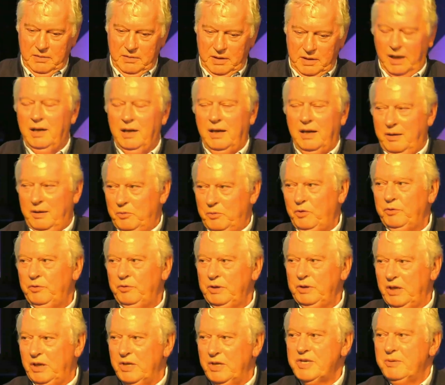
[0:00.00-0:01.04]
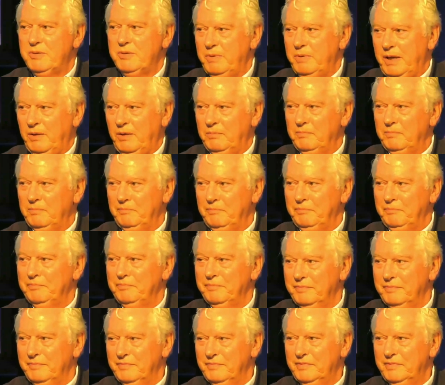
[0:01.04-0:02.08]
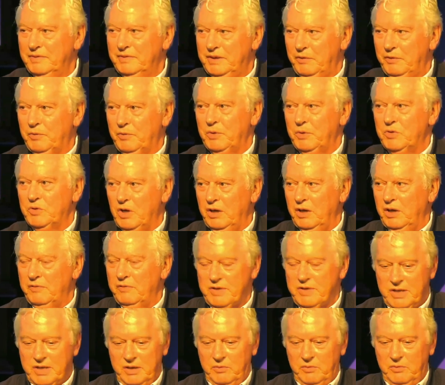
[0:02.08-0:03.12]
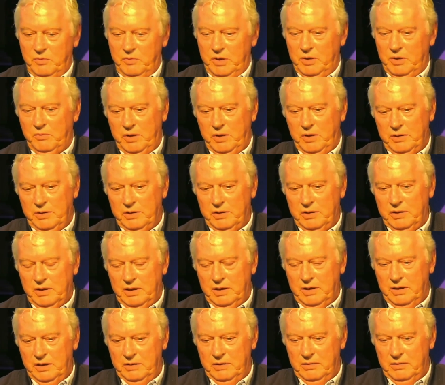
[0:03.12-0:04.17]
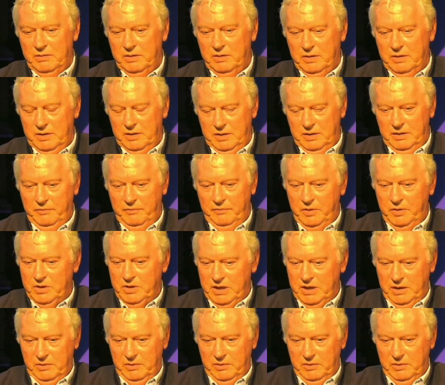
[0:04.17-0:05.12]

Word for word: I, am often asked about different drivers that I work with, and, and if you take